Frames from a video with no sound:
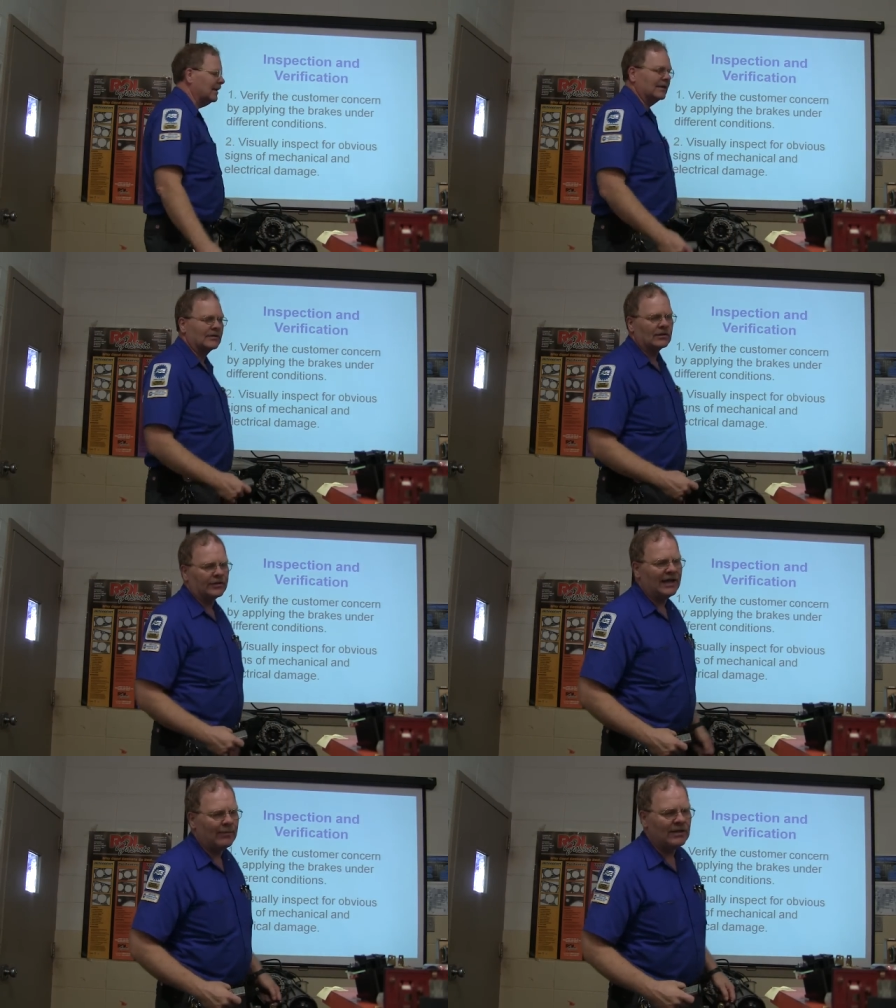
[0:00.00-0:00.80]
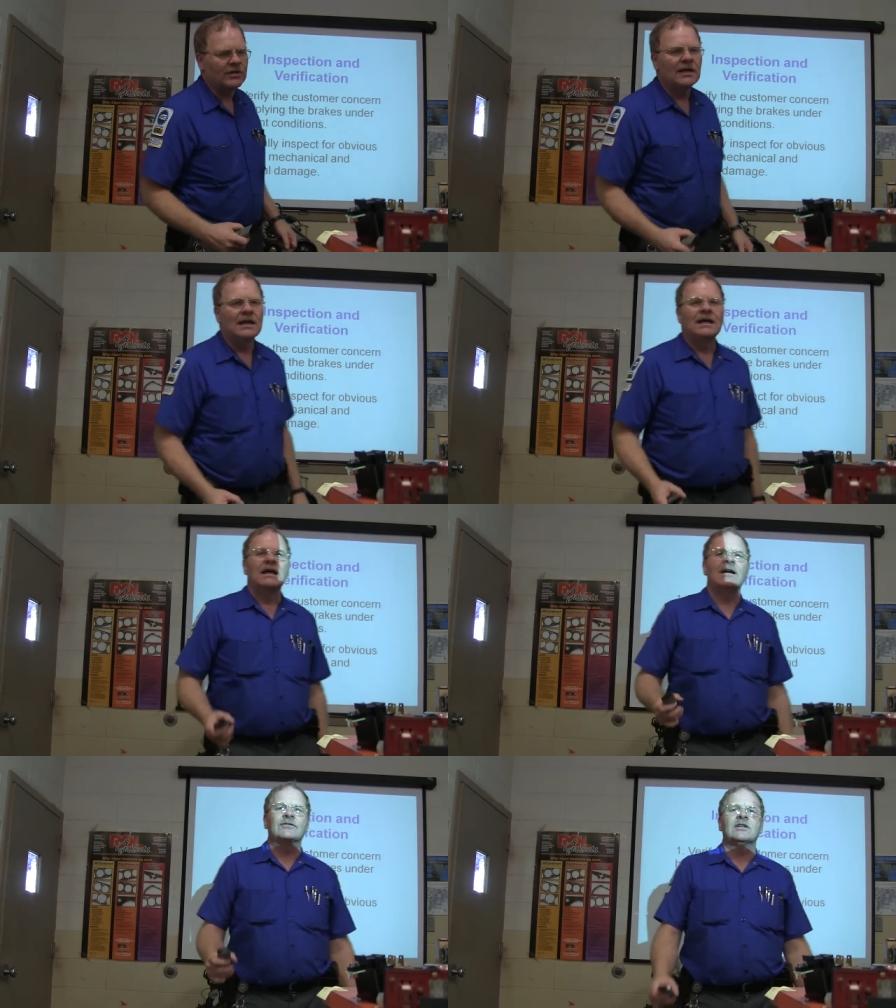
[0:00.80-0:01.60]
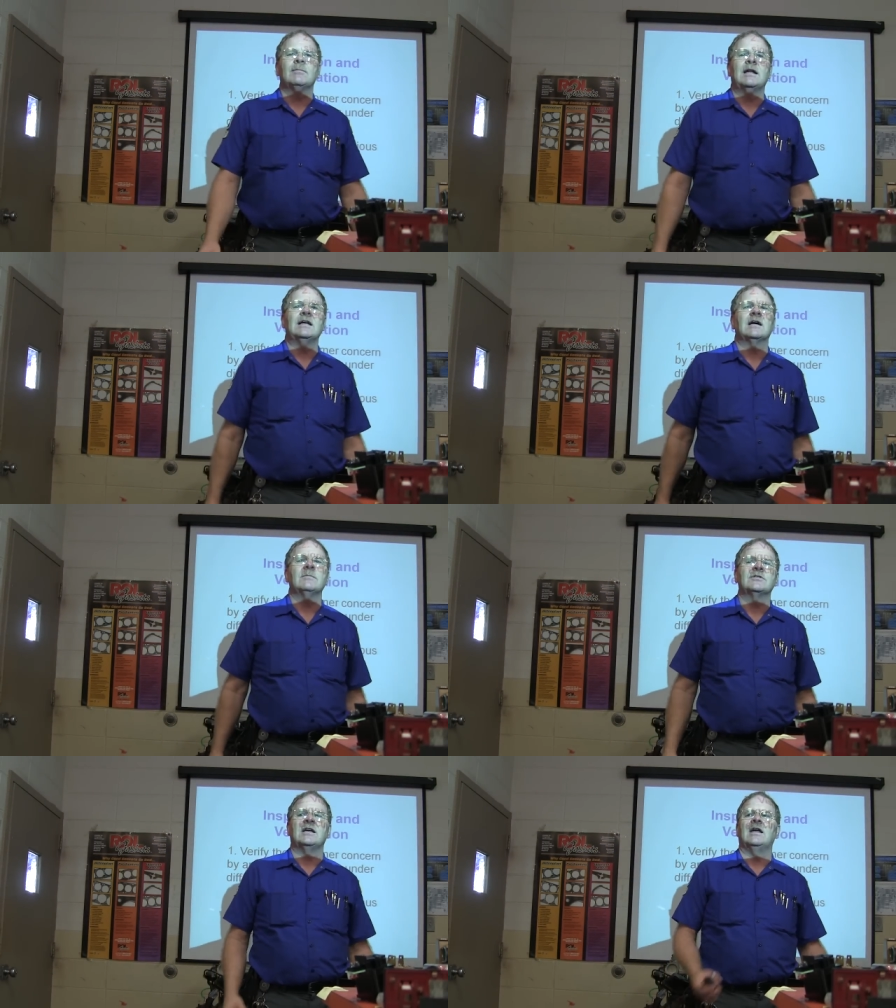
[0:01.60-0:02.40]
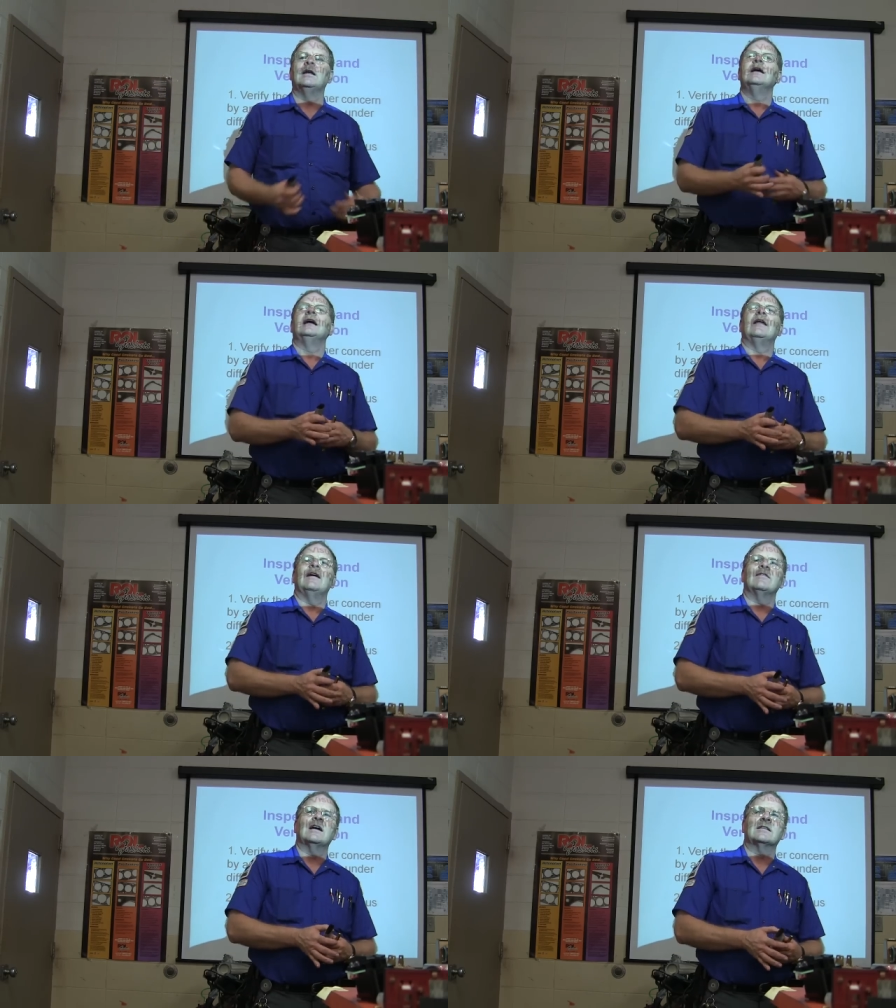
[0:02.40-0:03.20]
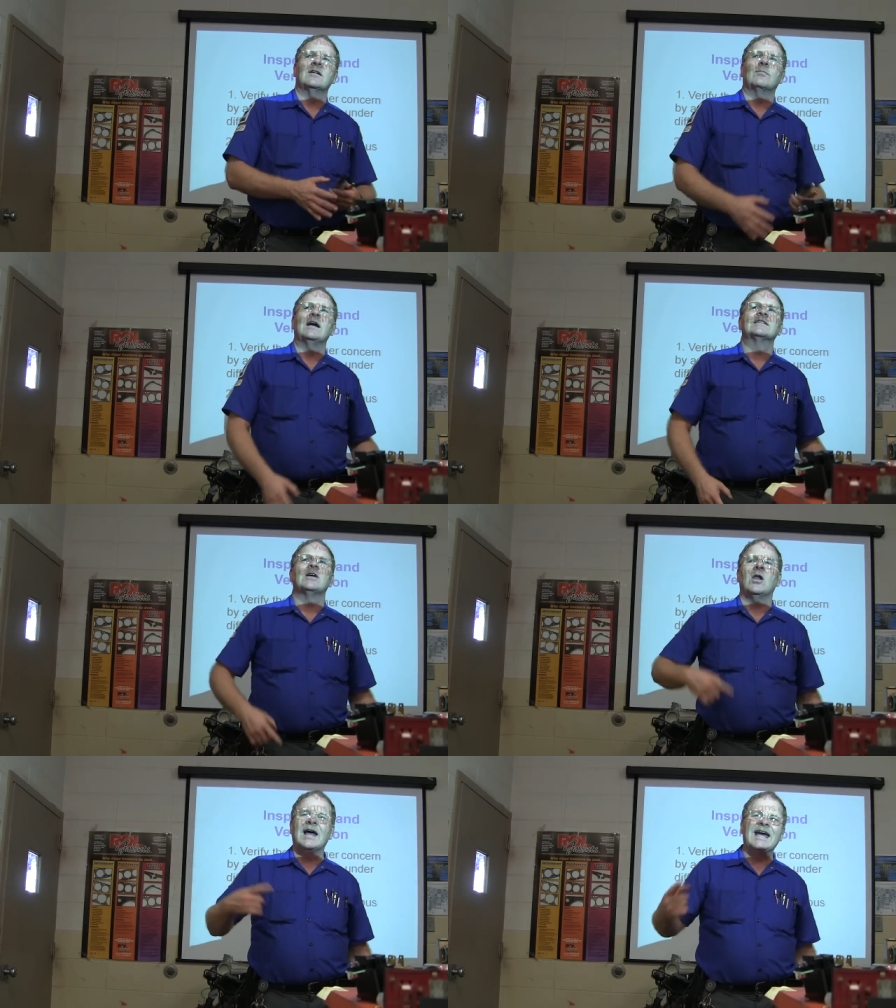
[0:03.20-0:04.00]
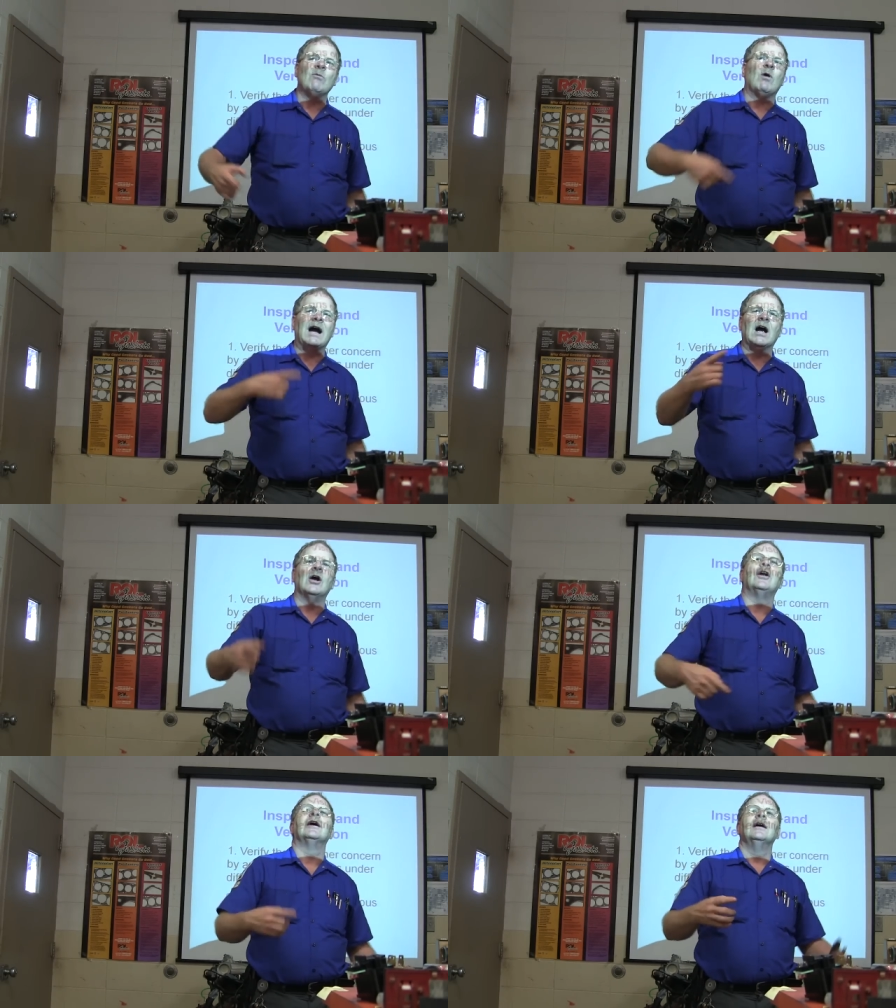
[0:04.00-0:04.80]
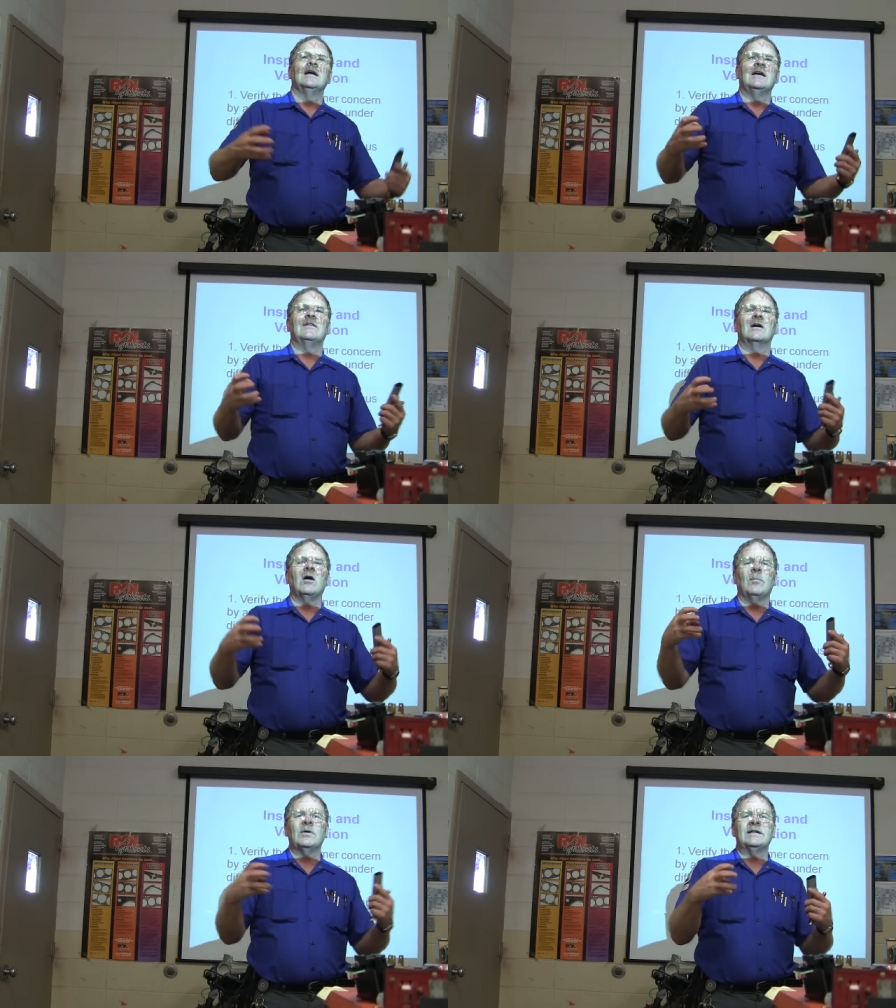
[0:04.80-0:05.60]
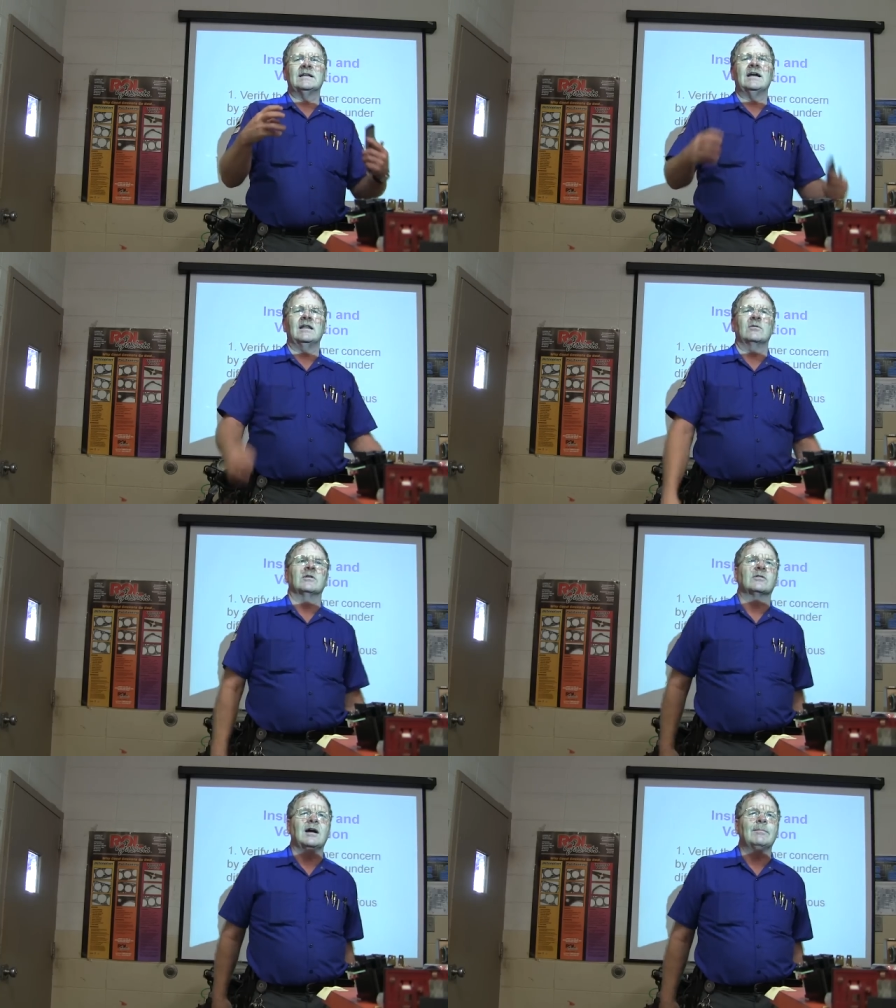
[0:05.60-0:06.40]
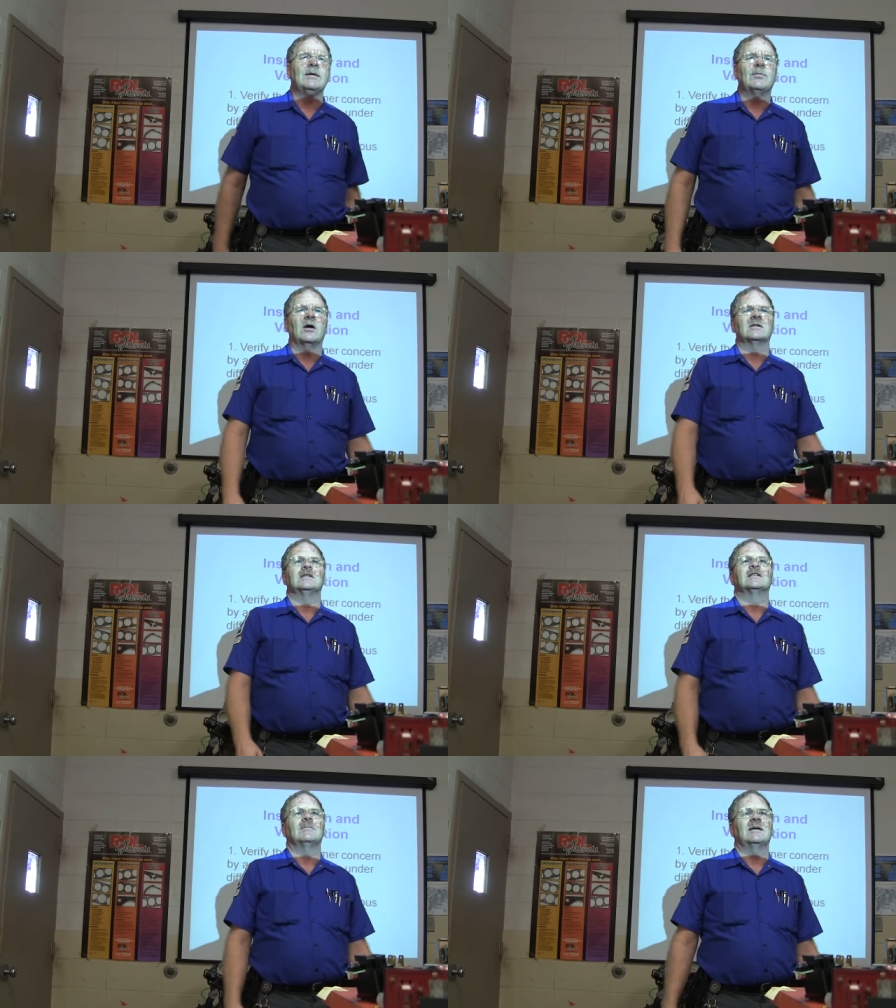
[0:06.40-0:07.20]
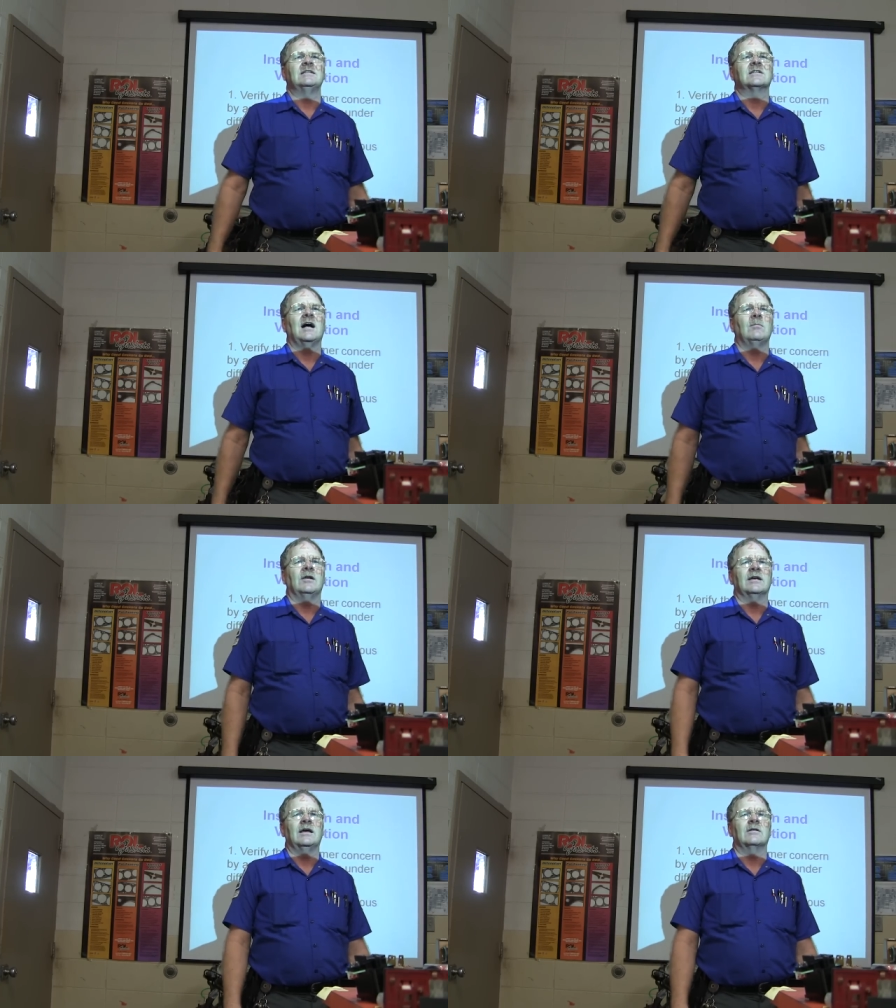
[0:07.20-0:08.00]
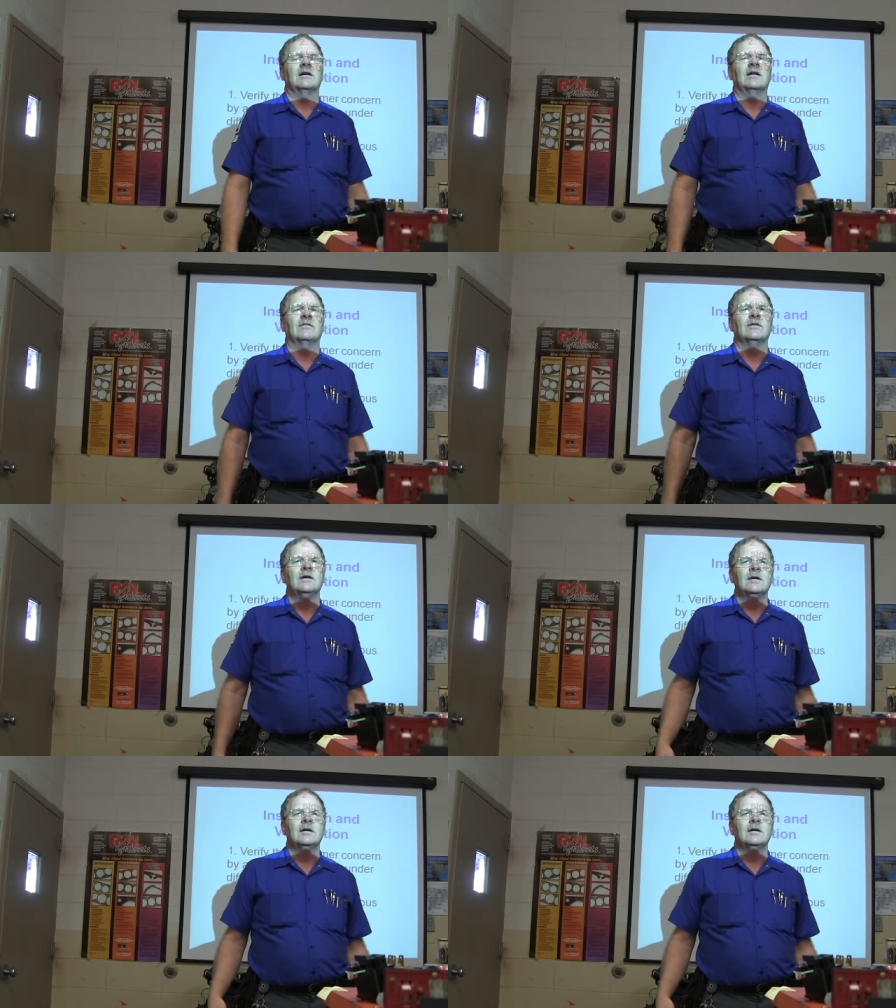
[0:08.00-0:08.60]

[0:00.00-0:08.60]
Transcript: electrical damage. If somebody comes in and they've got their brakes all haywired and they're all put together with crappy parts that somebody's cobbled together out of